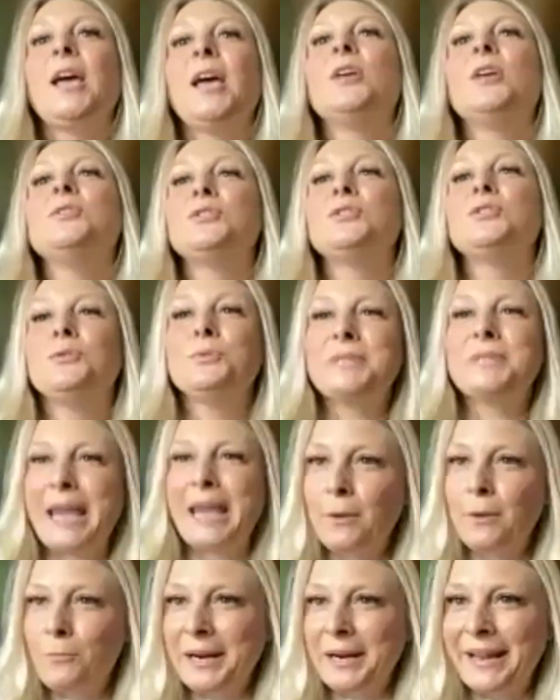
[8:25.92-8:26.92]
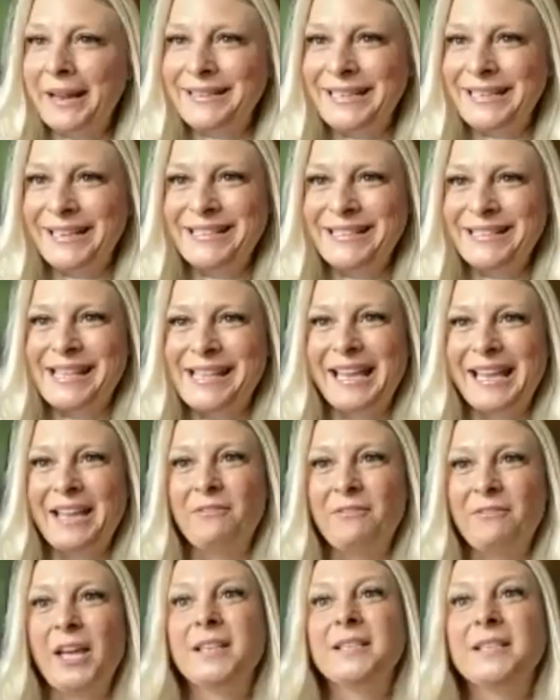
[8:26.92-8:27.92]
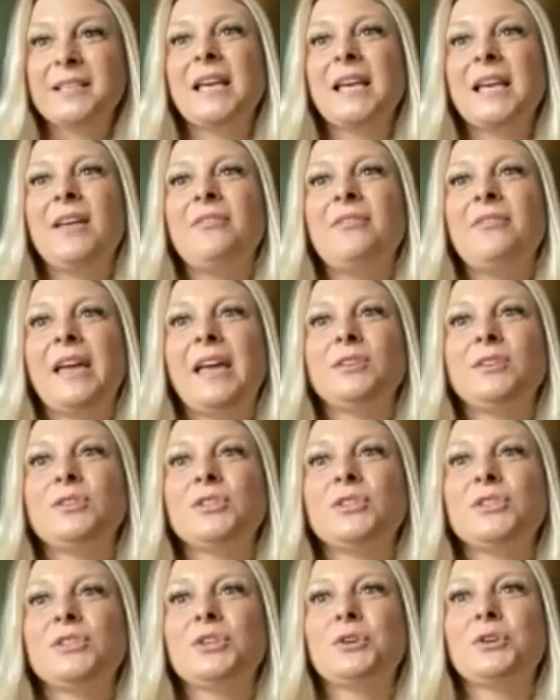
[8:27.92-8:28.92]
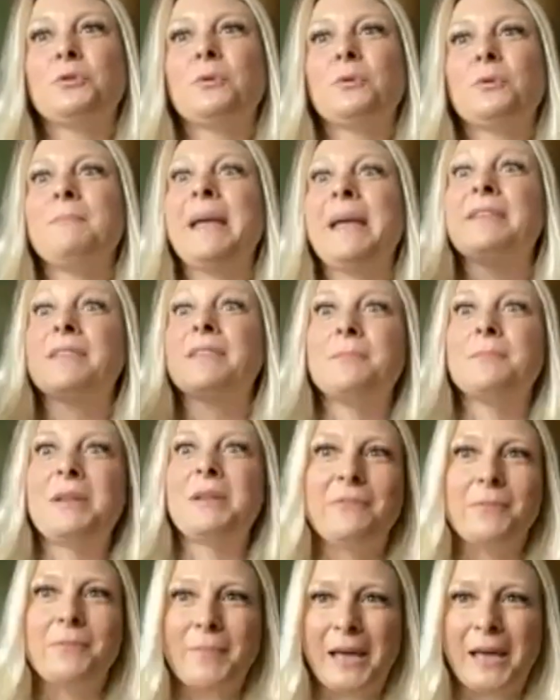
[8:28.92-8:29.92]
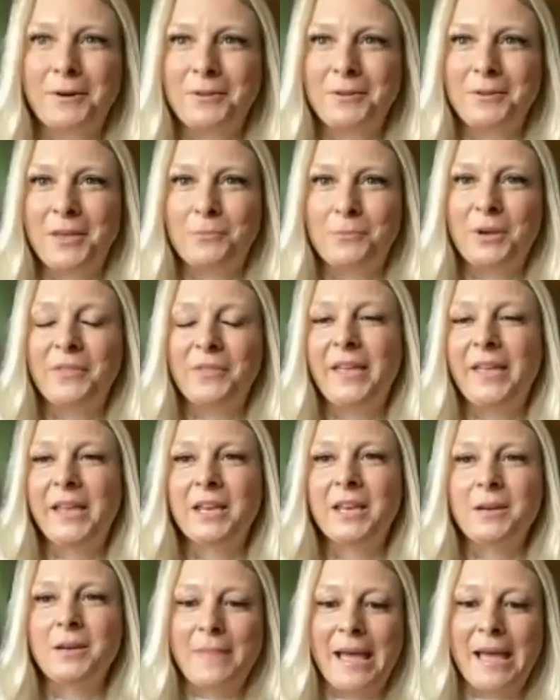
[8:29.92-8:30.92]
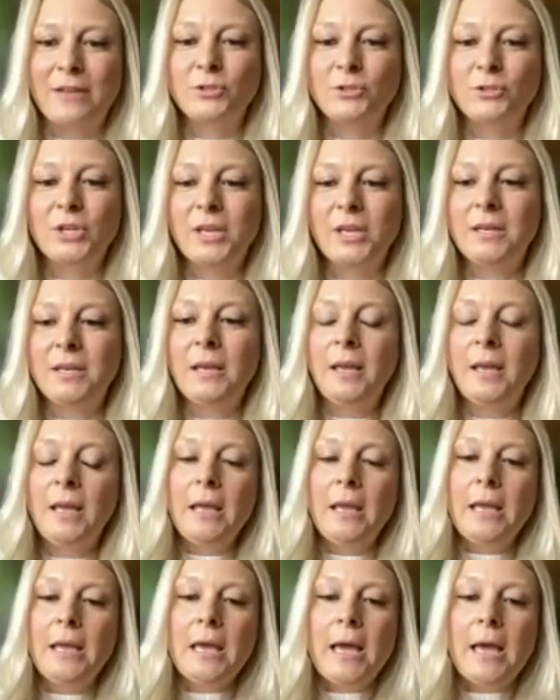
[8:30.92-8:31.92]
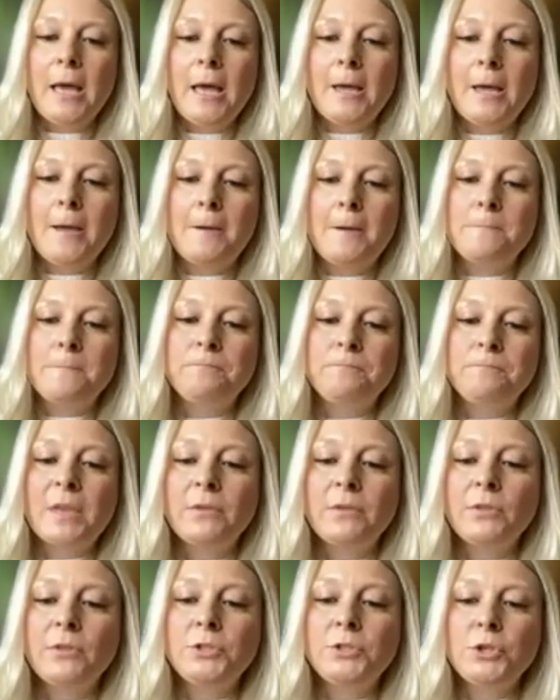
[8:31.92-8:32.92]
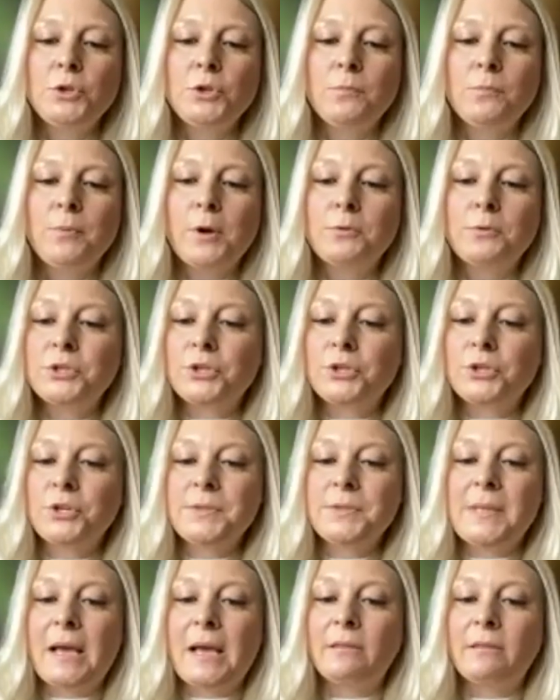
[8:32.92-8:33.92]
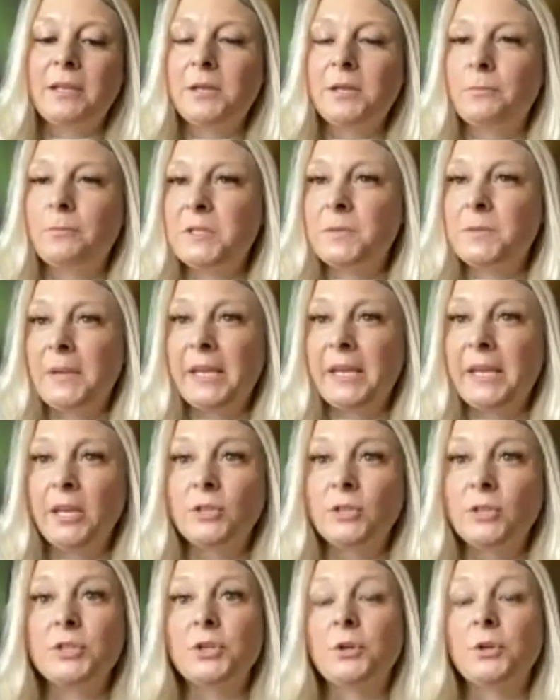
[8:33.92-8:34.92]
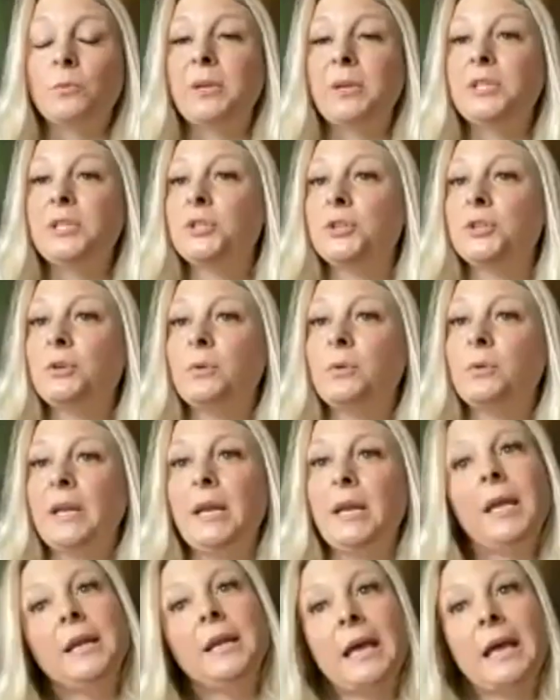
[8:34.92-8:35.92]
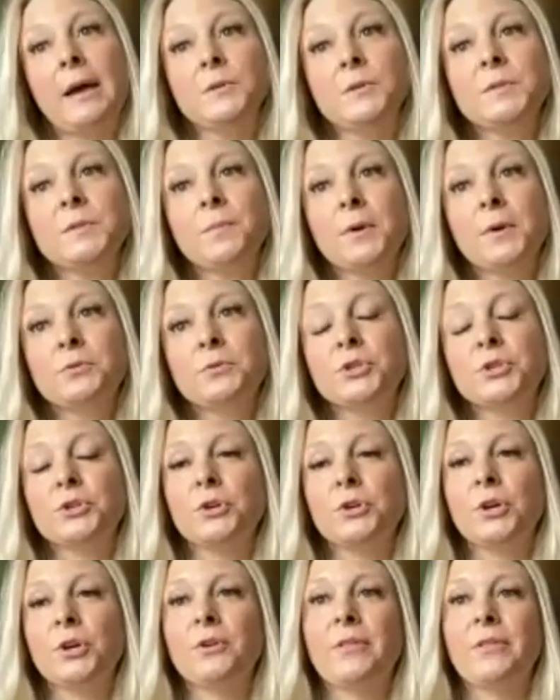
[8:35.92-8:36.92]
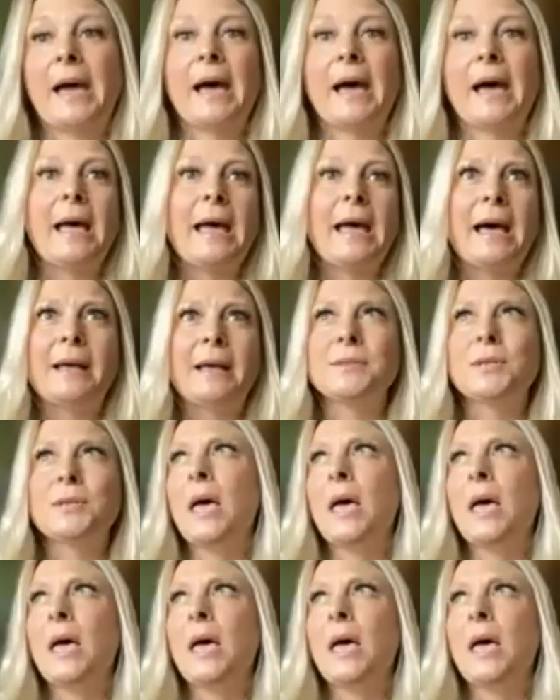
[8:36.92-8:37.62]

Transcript: to take what ideas they give us and then to make them even better than what they can imagine. The 2 brochures that Linda was speaking to, we do an in-house brochure that has